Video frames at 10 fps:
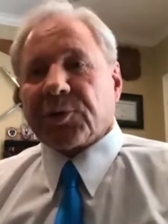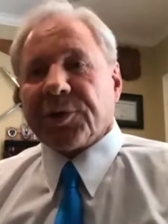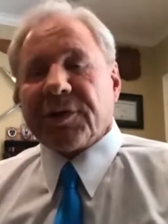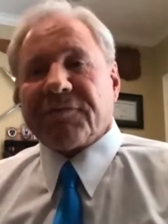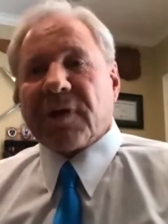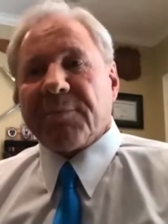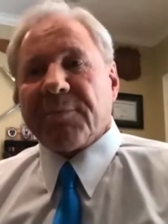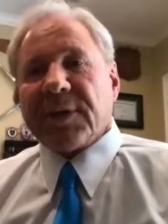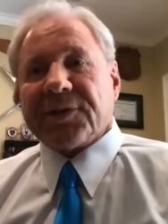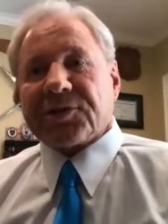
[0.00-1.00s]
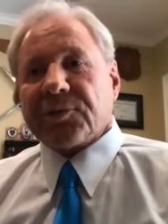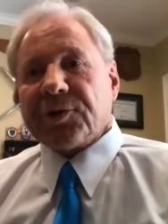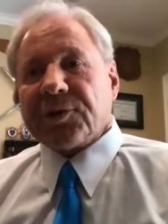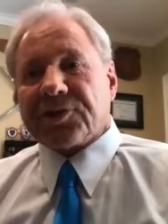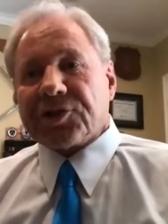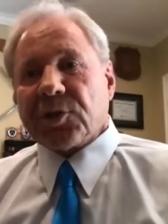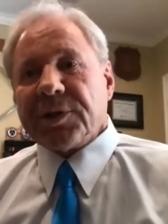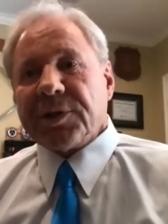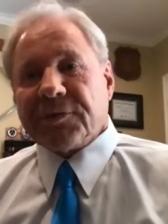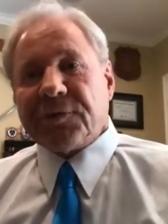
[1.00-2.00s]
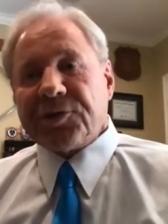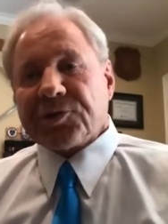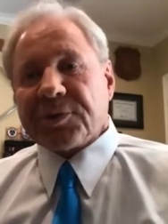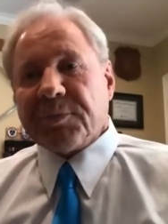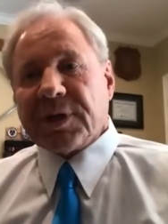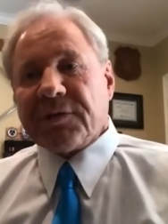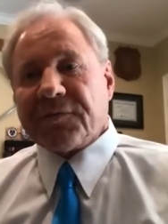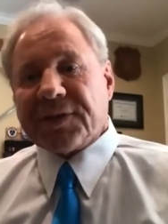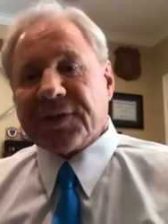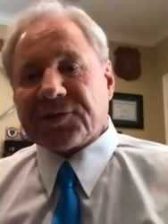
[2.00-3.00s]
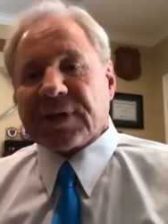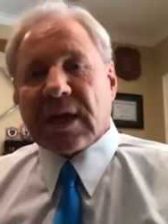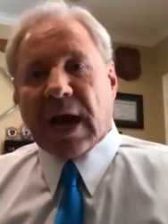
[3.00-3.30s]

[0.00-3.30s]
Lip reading: 3 to 5 minutes, so you can show me the features and benefits.